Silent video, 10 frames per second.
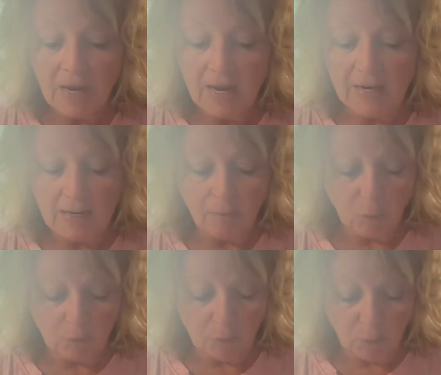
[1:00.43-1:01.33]
And I'm
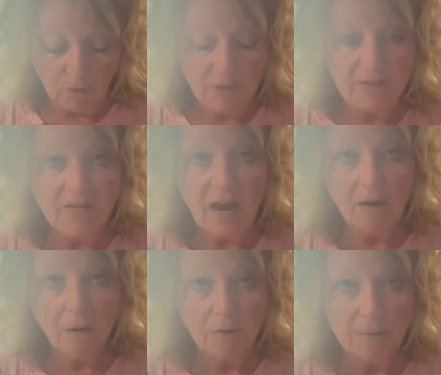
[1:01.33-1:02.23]
going to pour this
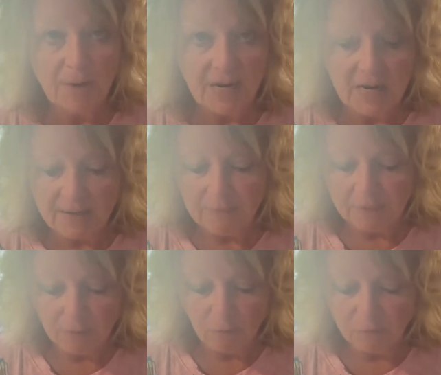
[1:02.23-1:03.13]
all on the meat. I'm
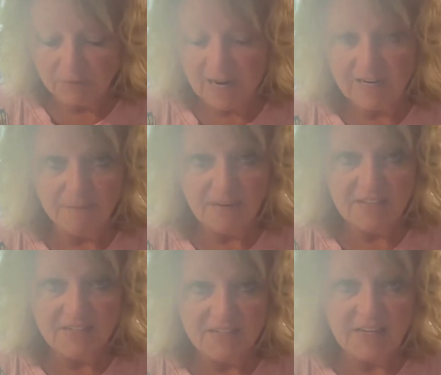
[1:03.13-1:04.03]
going to kind of
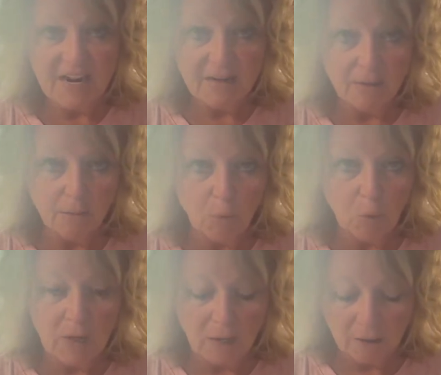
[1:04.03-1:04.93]
mix it together and
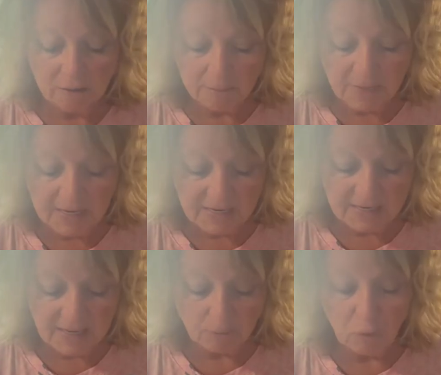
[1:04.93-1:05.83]
pour it all on the meat,
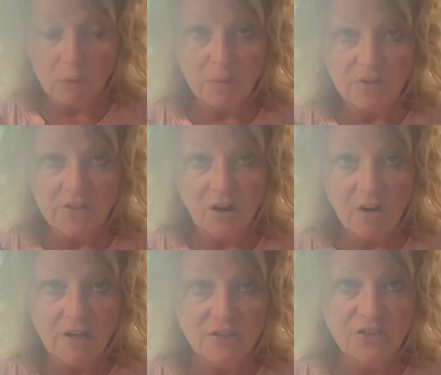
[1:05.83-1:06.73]
and I'm going to
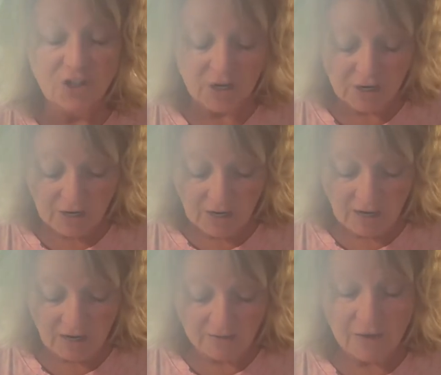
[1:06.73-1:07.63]
massage
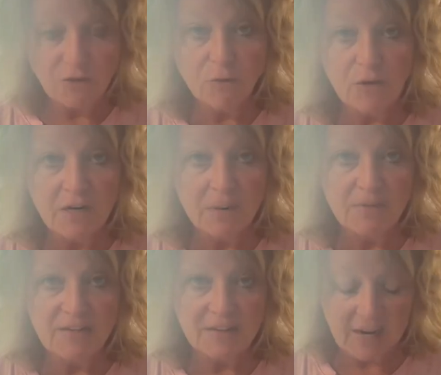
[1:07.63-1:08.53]
these
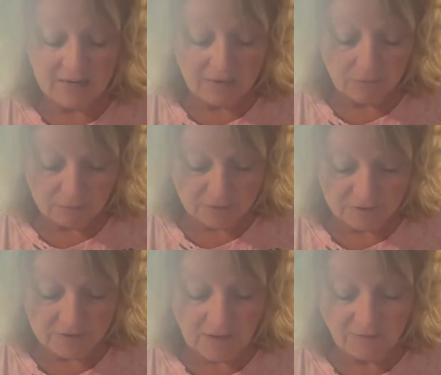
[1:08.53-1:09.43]
ribs in that.
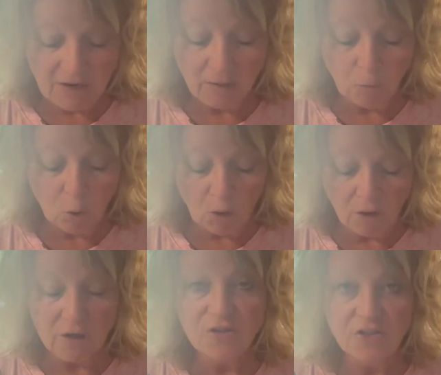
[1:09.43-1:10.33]
I've got them
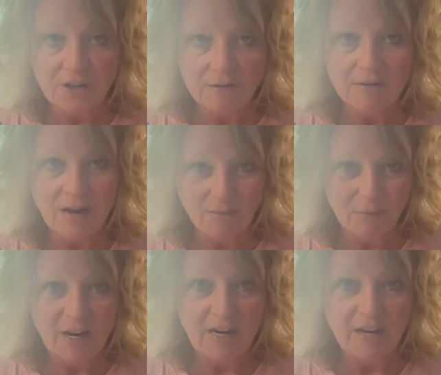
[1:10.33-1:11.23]
washed and got them
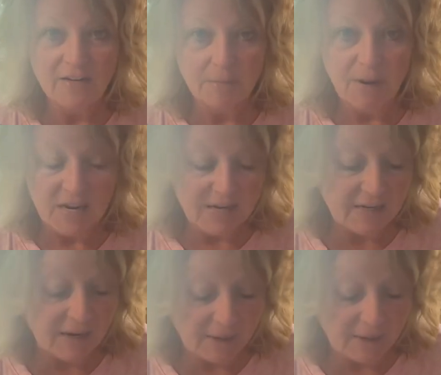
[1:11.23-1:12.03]
ready to be